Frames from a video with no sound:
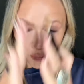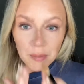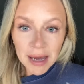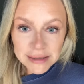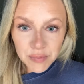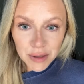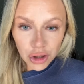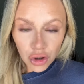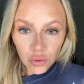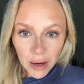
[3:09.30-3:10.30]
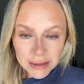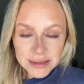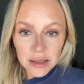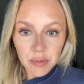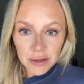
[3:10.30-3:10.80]
mine's been
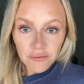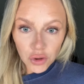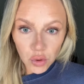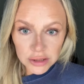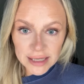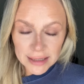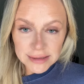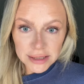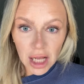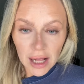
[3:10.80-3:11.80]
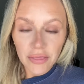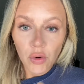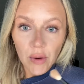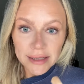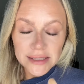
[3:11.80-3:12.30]
corrected, but if yours has not, the
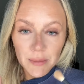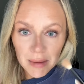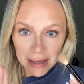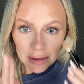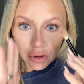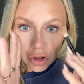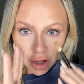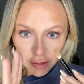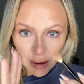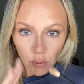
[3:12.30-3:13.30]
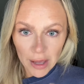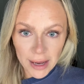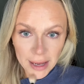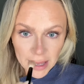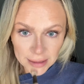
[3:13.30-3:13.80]
way to make it look that
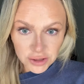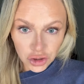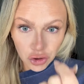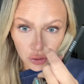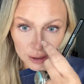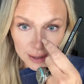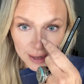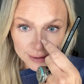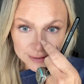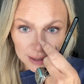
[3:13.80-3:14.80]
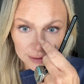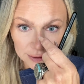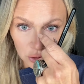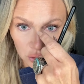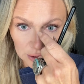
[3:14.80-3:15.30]
way is to create a
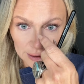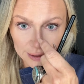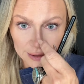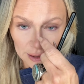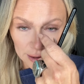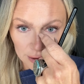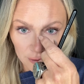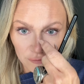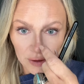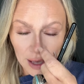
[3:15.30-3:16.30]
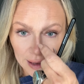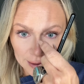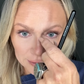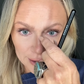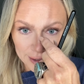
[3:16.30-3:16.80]
little line of
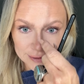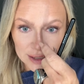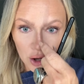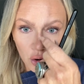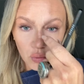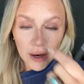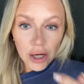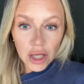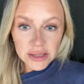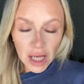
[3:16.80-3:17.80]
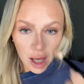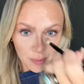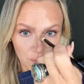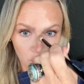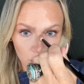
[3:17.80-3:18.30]
highlight right on
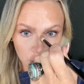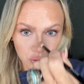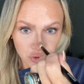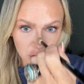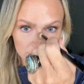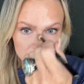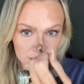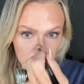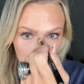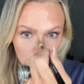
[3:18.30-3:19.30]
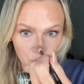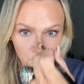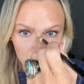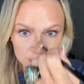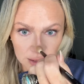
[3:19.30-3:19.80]
top of where you just
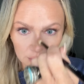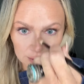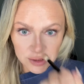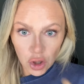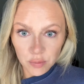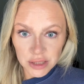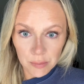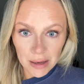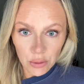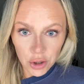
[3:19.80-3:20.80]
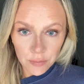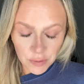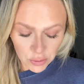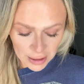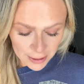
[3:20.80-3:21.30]
put the sculpting powder,
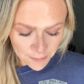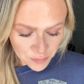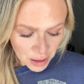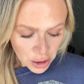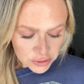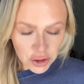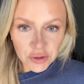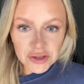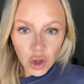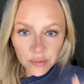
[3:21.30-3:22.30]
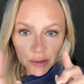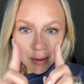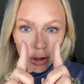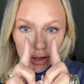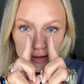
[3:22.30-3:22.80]
okay? So the sculpting
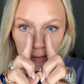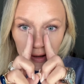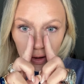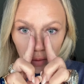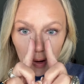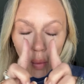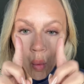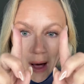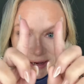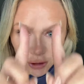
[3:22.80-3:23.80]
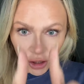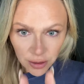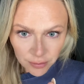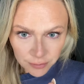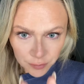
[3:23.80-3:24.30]
powder is gonna be a little bit wider,